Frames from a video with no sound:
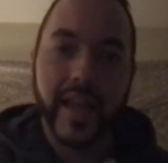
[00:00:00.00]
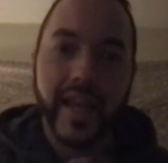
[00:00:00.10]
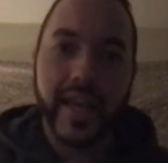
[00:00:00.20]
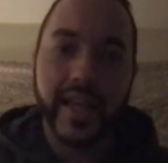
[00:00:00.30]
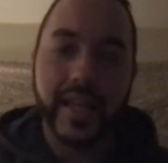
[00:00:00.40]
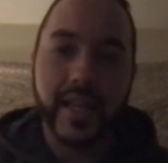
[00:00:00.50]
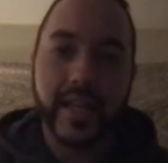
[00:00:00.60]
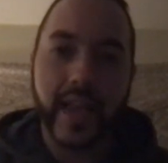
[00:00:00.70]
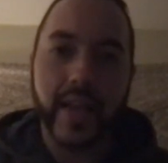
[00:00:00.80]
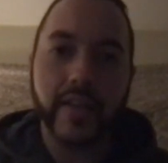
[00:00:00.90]
it
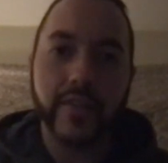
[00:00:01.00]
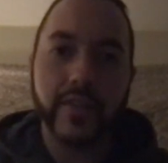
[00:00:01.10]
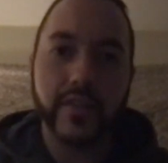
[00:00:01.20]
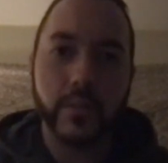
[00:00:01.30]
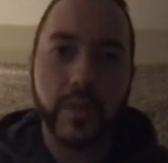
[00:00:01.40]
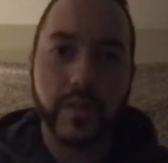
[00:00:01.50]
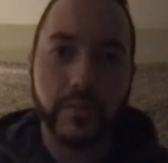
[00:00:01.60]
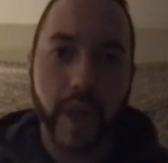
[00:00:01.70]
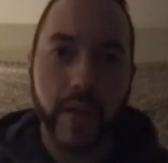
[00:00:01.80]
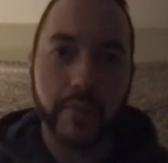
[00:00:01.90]
kind of, in some ways, in
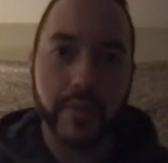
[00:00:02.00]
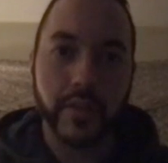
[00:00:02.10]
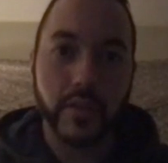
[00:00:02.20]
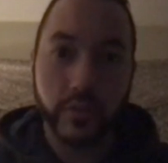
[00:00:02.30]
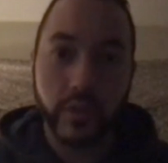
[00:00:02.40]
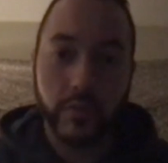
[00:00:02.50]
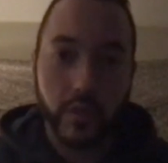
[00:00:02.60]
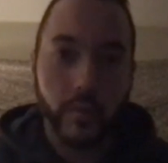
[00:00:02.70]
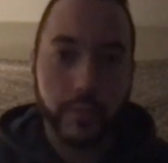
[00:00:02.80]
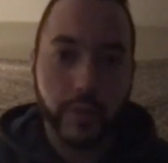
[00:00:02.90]
my opinion, you can, you
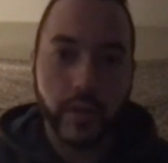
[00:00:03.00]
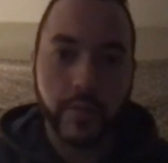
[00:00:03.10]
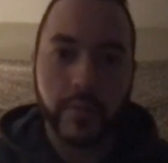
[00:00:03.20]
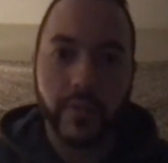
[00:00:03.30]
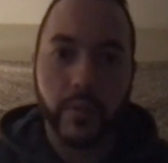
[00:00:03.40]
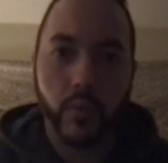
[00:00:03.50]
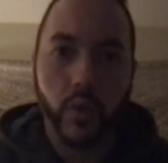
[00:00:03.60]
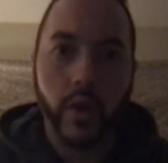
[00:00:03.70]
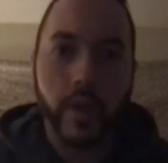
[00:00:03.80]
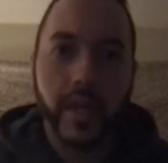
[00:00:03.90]
know, correct me if I'm
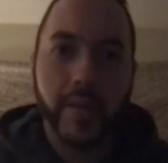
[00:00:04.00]
wrong,